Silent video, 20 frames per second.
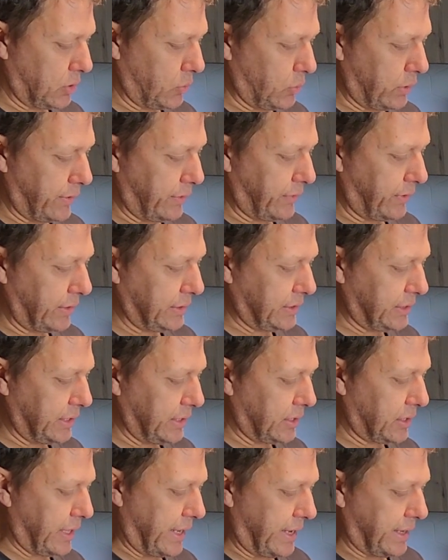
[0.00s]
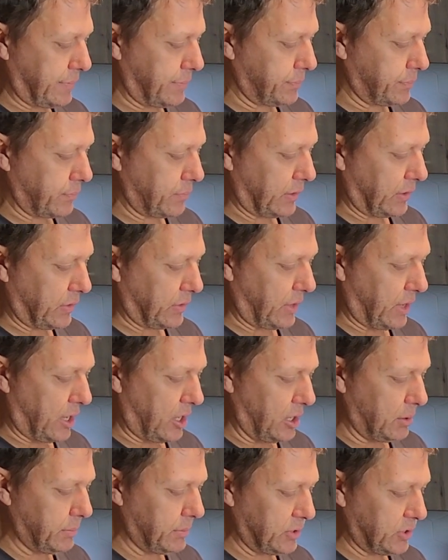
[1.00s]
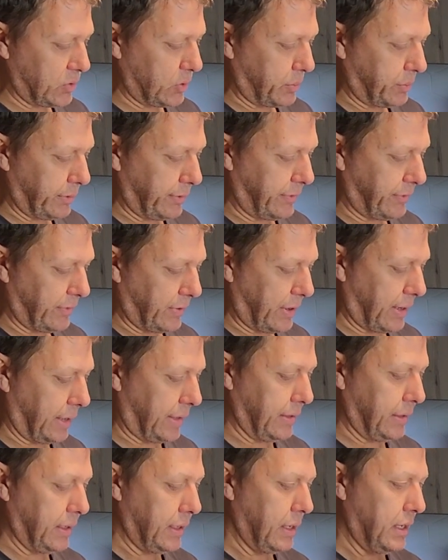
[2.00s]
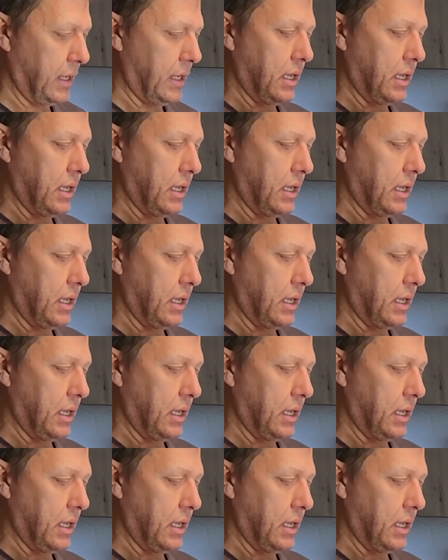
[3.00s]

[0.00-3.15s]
Well, if I did that, the almonds would be fine.